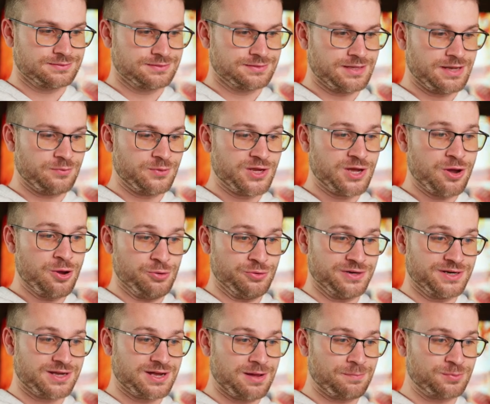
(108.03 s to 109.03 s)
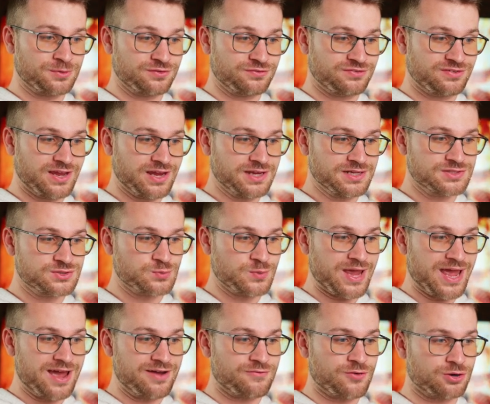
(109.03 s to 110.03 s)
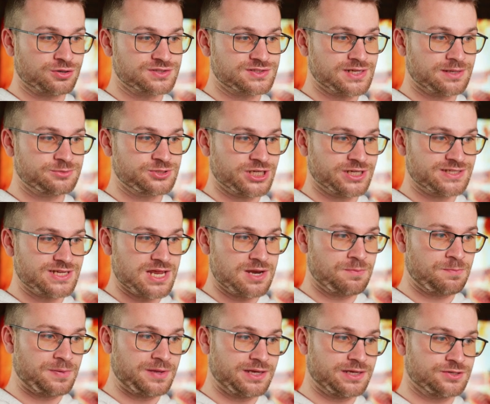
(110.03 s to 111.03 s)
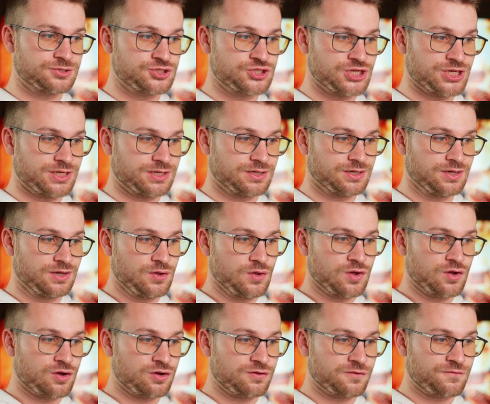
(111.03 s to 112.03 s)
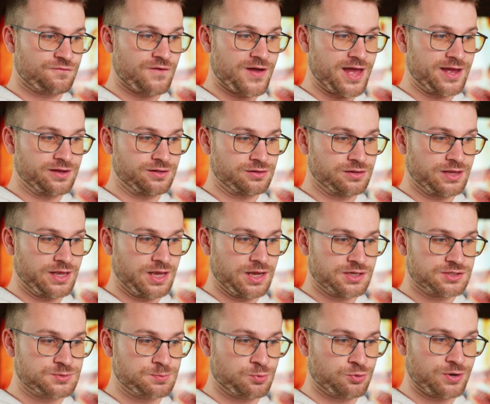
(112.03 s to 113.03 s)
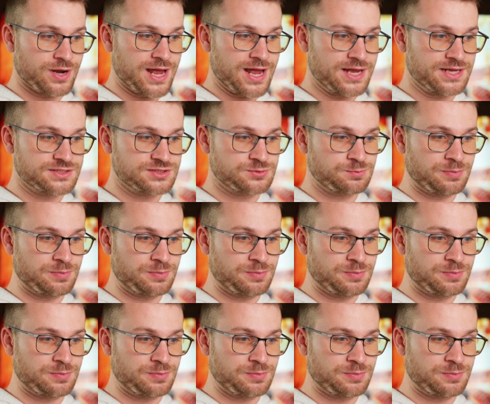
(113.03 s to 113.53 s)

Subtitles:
There we go. In a couple of seconds, we have our subject in PNG. Go to File, Export as